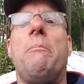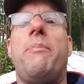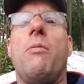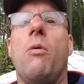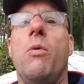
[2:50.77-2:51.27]

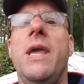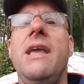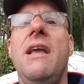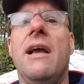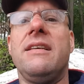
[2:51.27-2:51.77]
But when
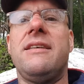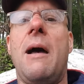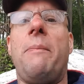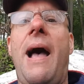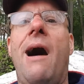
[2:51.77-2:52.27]
we
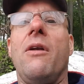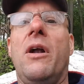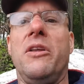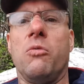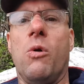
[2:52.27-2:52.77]
step out
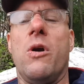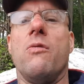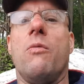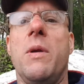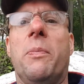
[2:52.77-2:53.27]
on His
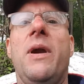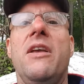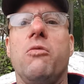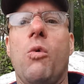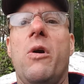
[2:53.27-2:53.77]
Word, when we
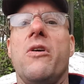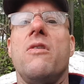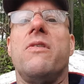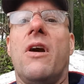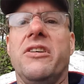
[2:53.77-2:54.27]
pray His Word
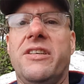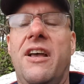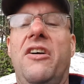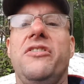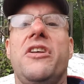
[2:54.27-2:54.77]
over
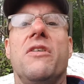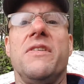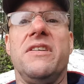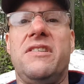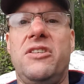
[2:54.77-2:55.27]
ourselves and
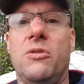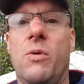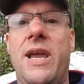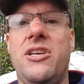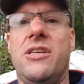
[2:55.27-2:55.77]
over the
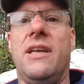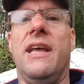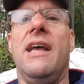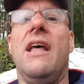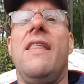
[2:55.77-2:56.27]
situation,
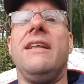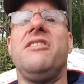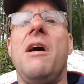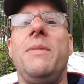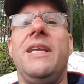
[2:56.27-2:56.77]

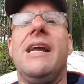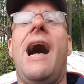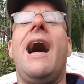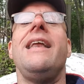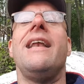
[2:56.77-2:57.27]
that's coming to
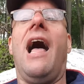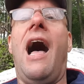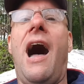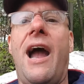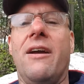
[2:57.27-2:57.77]
God in a
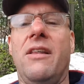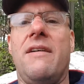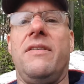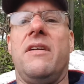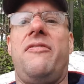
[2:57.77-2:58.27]
higher
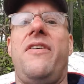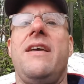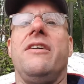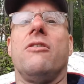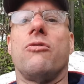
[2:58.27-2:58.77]
level of
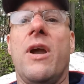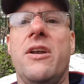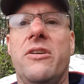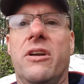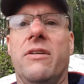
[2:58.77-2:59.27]
faith, a
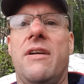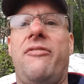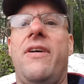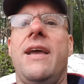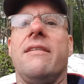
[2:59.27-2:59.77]
greater degree
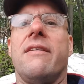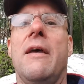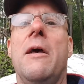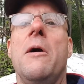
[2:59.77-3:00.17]
of faith.